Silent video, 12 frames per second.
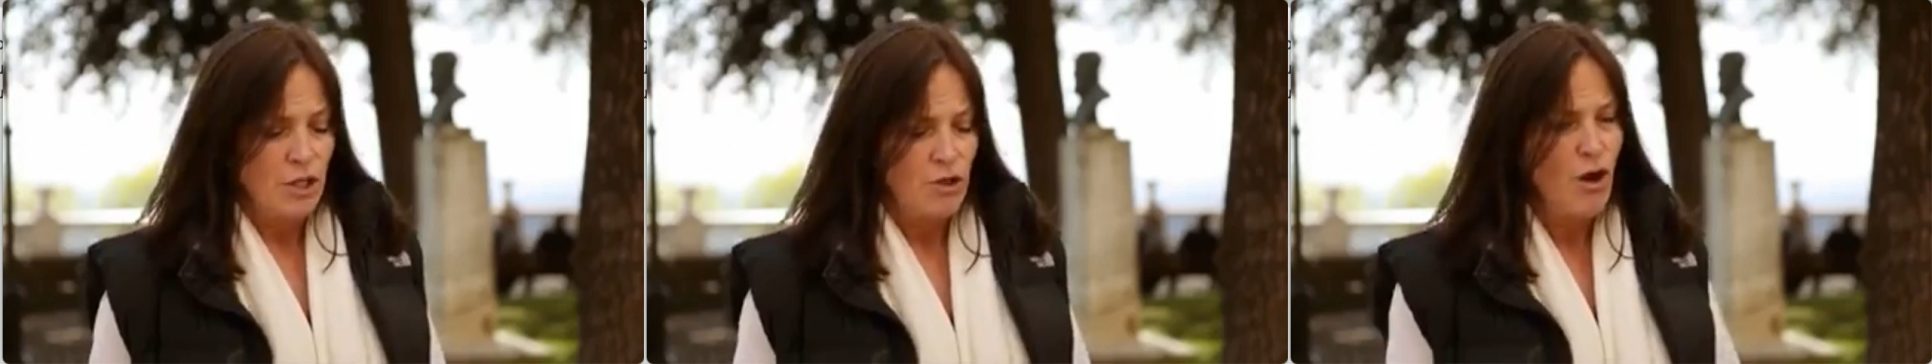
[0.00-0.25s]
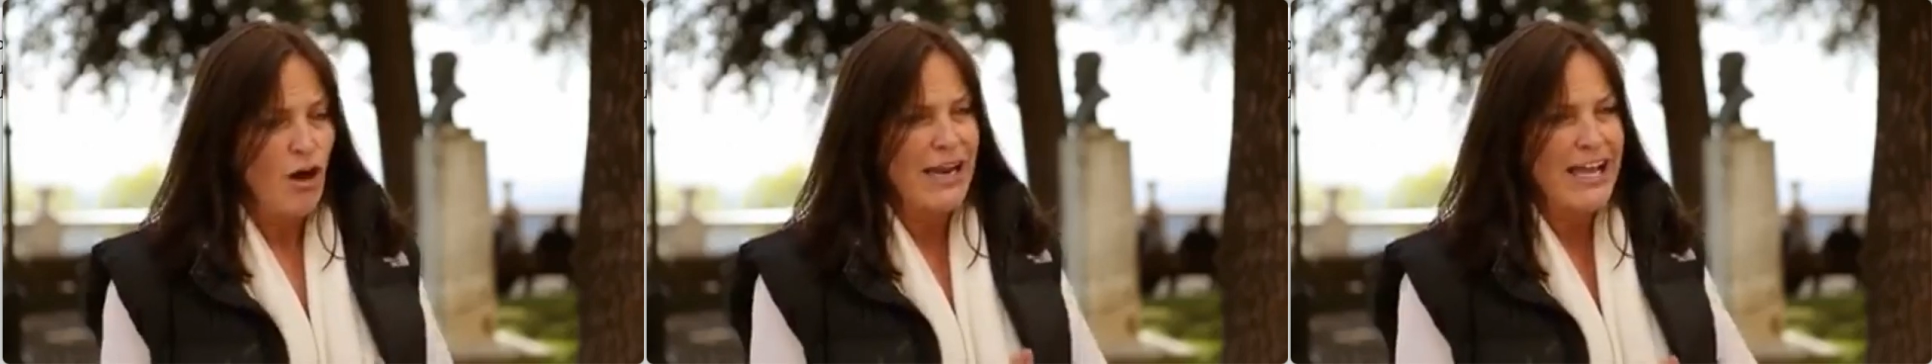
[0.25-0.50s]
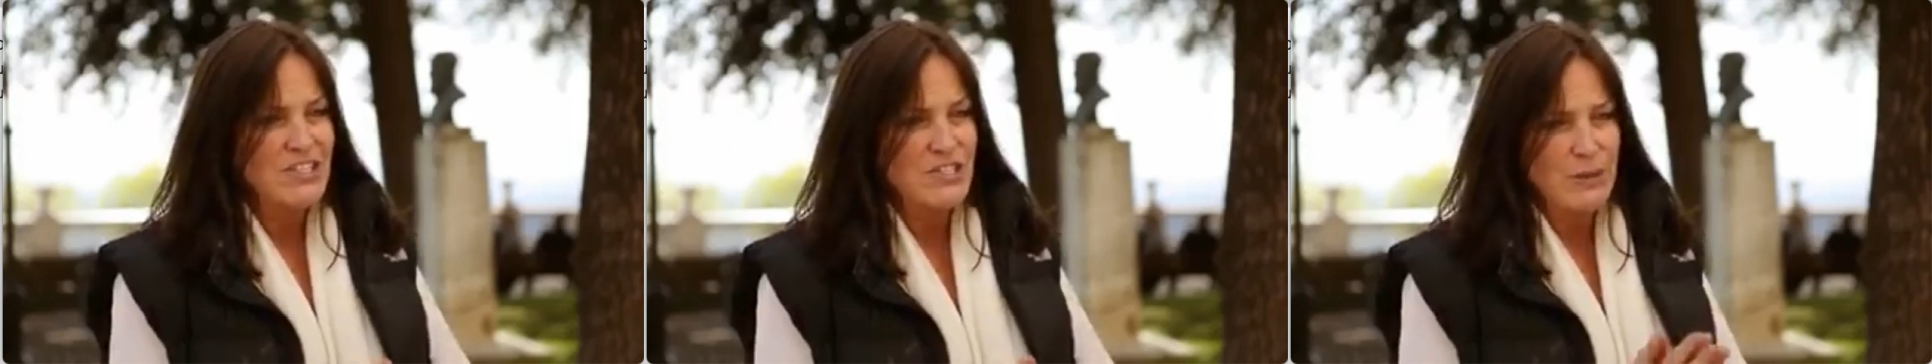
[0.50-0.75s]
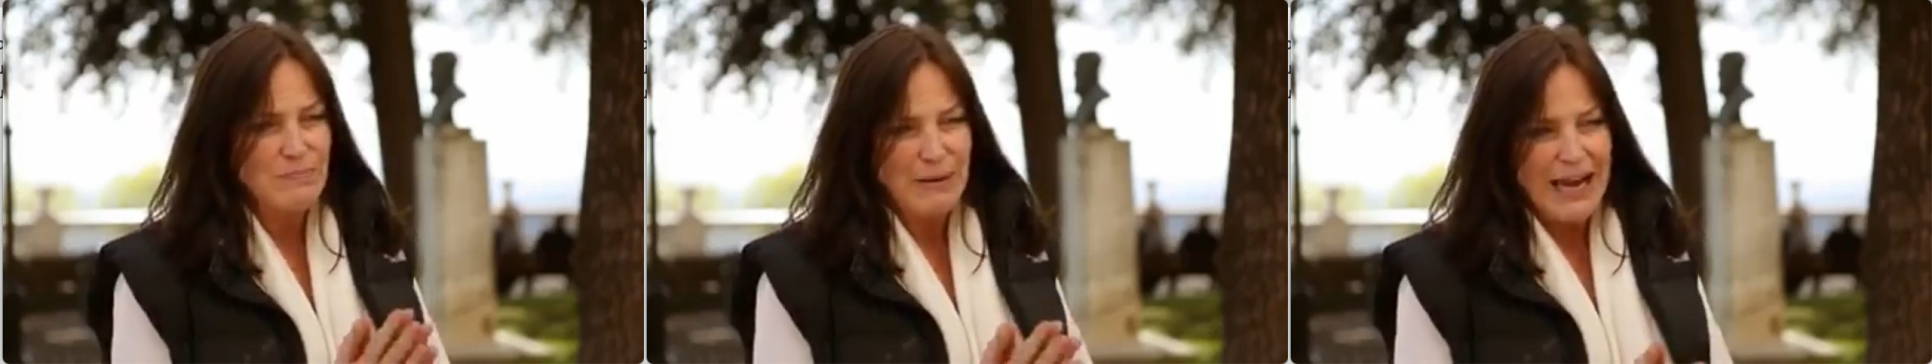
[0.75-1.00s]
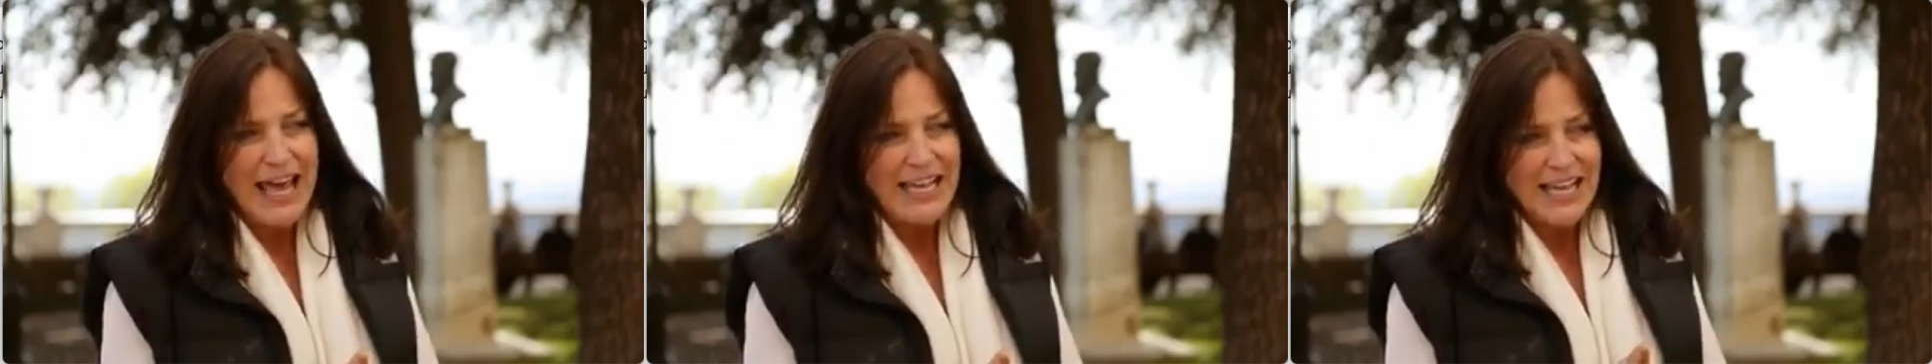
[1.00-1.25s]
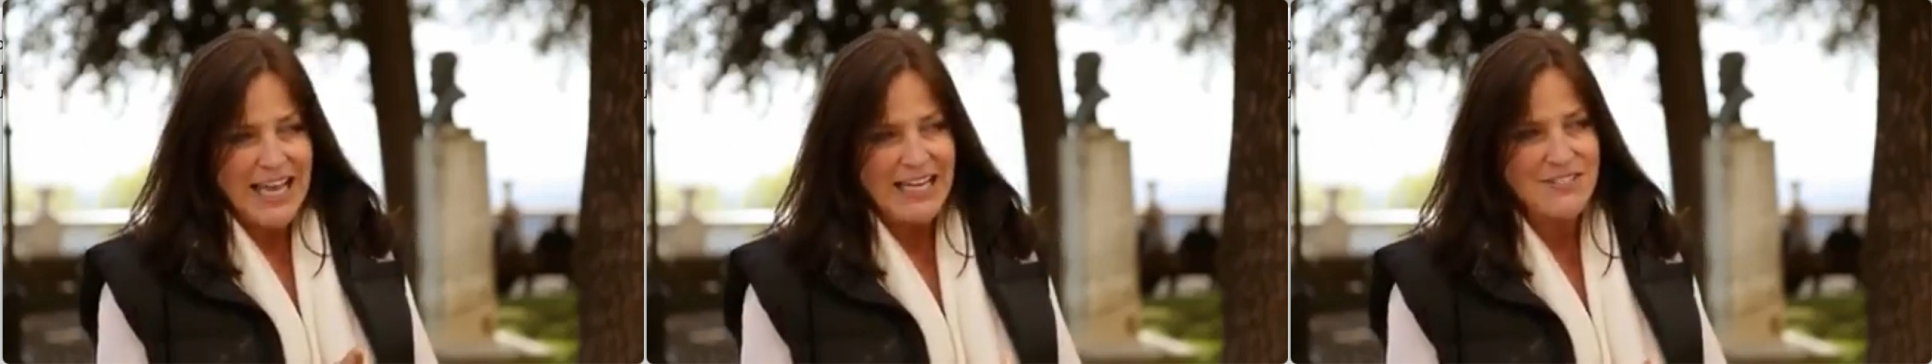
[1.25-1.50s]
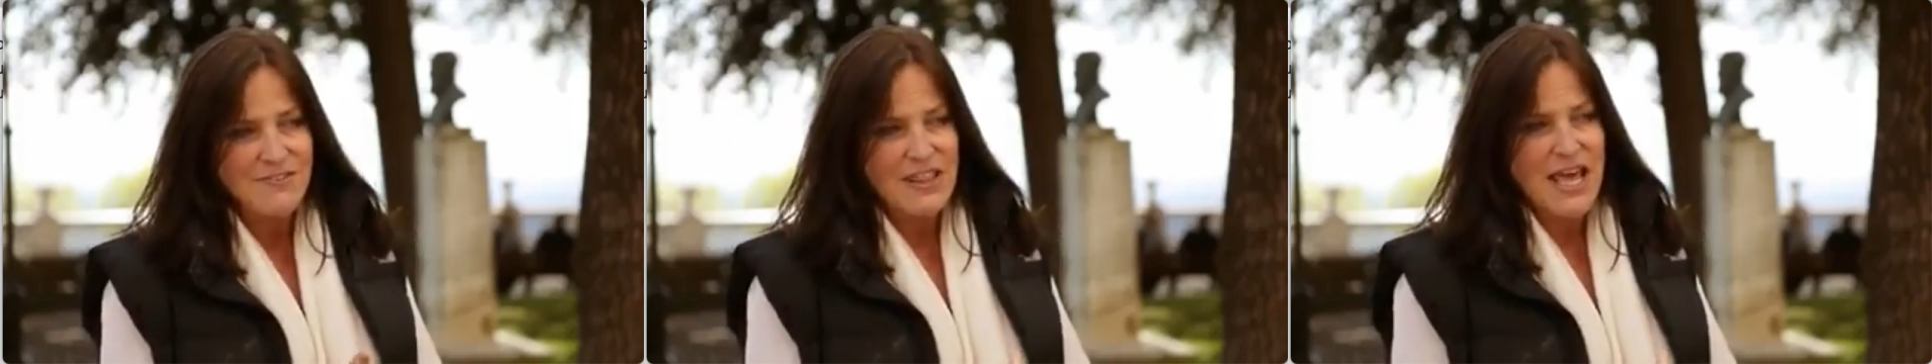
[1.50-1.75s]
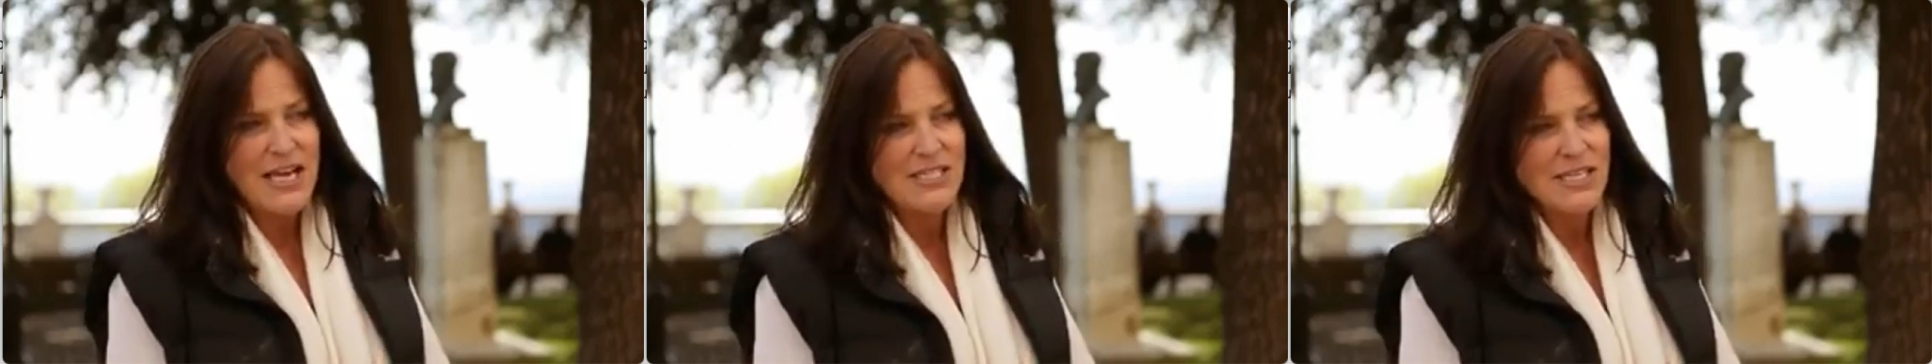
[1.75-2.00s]
you can't actually plan ahead
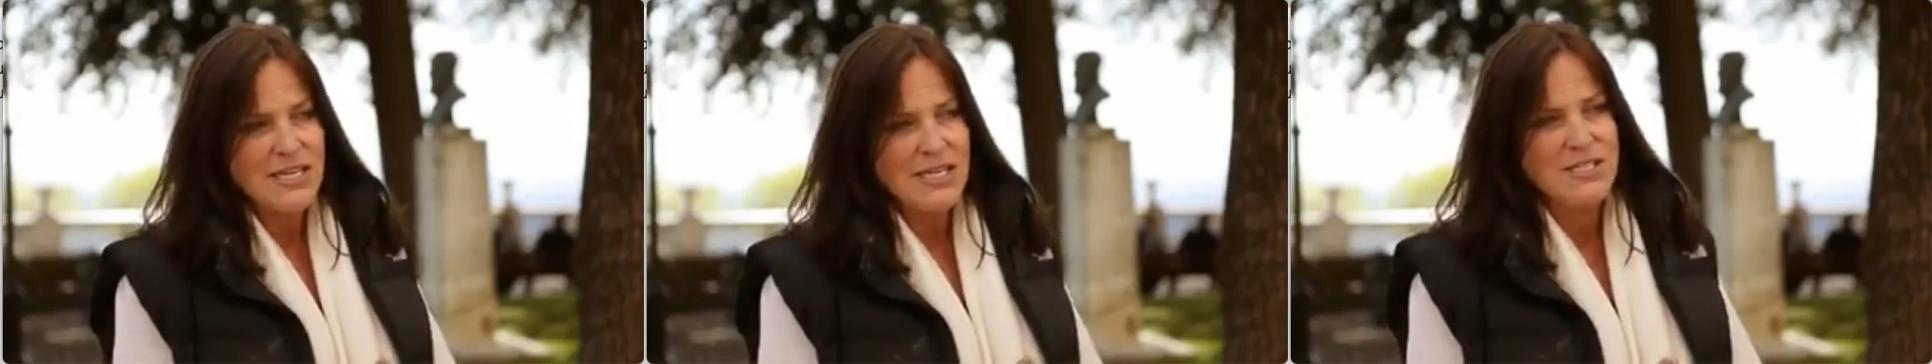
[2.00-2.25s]
for that.